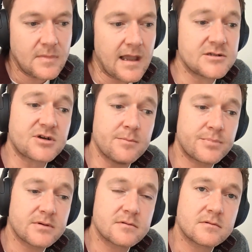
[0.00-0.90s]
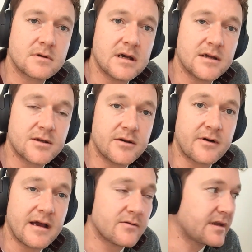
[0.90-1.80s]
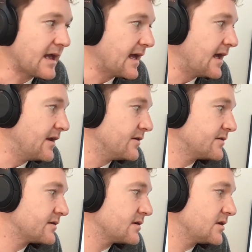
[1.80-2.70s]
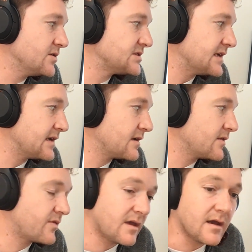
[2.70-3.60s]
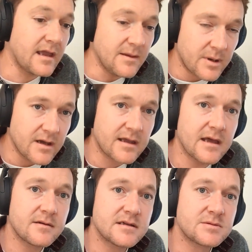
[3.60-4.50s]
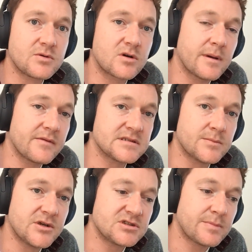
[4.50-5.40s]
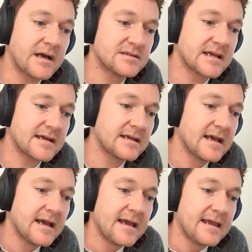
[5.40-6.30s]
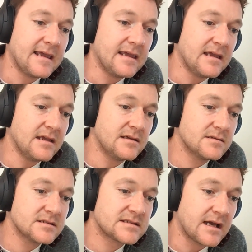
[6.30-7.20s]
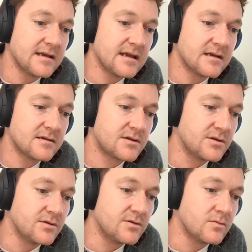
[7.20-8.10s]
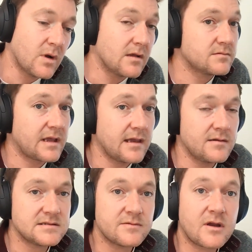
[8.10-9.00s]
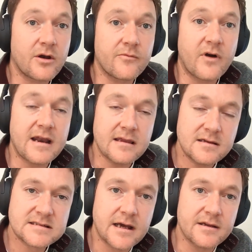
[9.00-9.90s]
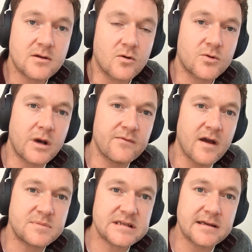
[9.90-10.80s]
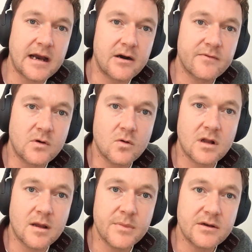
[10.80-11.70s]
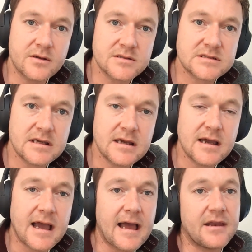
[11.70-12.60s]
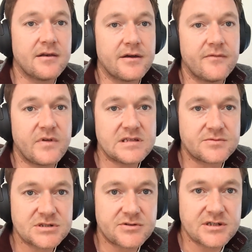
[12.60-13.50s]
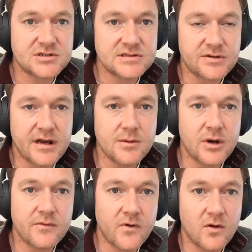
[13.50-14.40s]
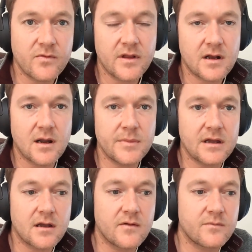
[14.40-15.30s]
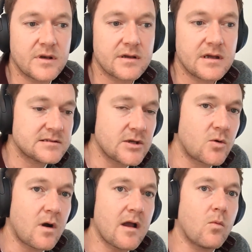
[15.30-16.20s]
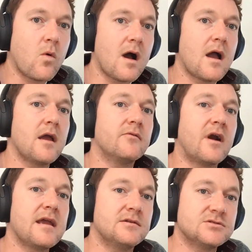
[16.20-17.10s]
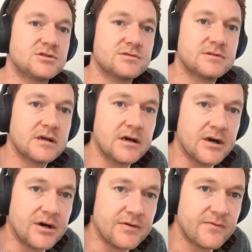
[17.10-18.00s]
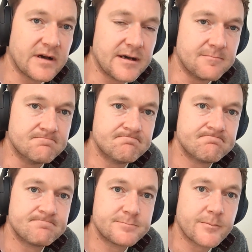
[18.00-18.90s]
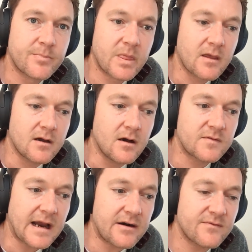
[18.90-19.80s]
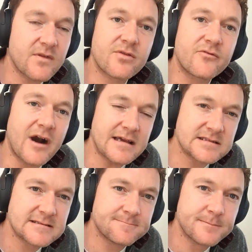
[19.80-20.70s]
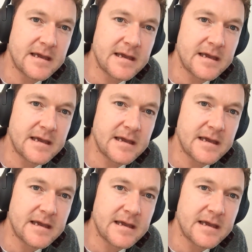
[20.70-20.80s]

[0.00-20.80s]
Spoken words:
and Trump turned around and, using the EPA again, as we talked about, this Emergency Powers Act, he he got it ready to sign into law 25% tariff on all Colombian goods and visa restrictions on anybody involved in the Colombian government. So quite a wide range of tariff threats.